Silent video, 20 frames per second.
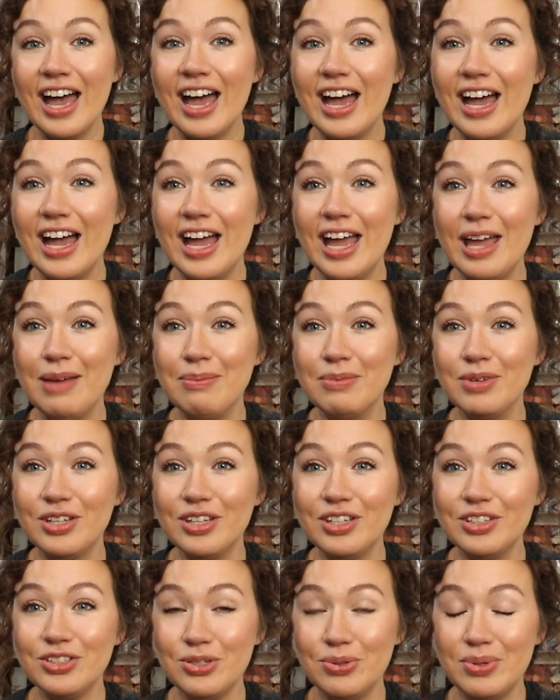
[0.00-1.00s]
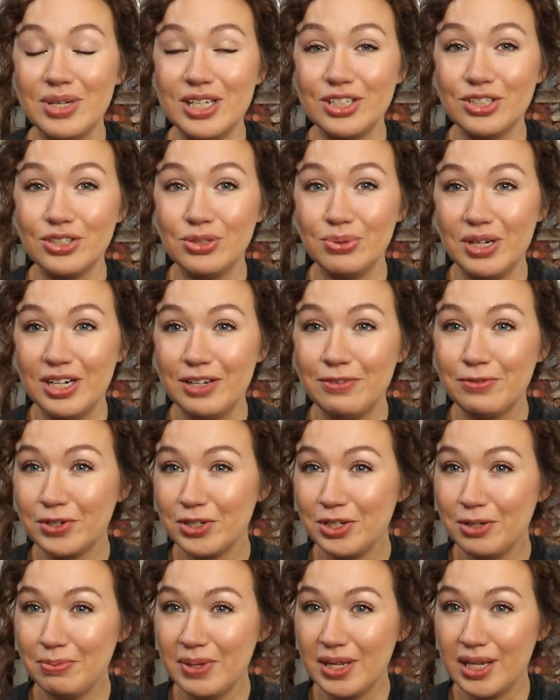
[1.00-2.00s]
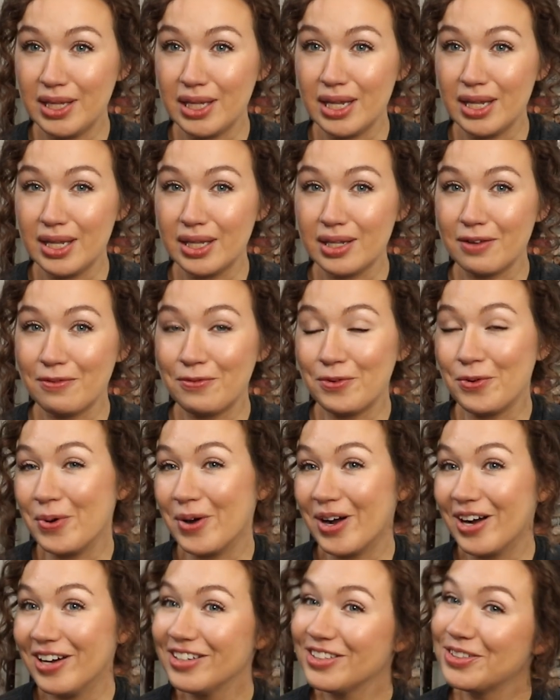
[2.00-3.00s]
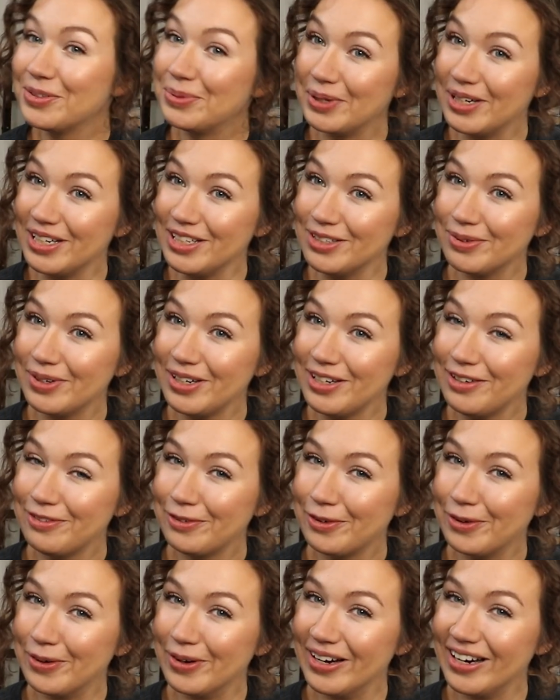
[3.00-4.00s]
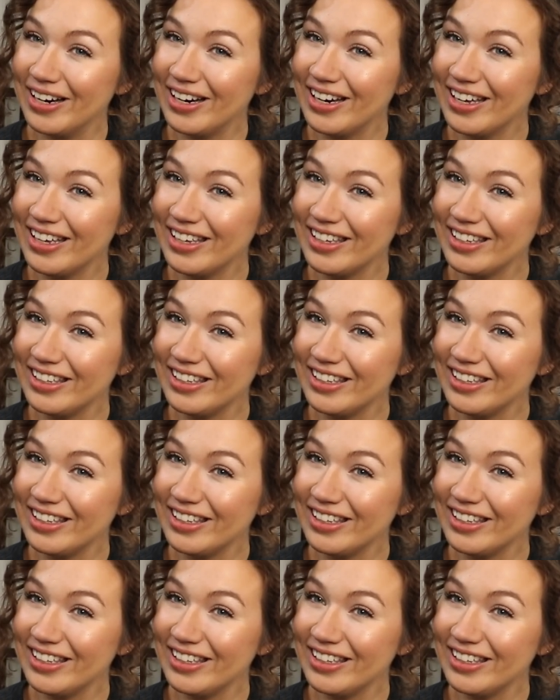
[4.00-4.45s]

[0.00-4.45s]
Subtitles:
I'm doing 24 new pieces for 2024.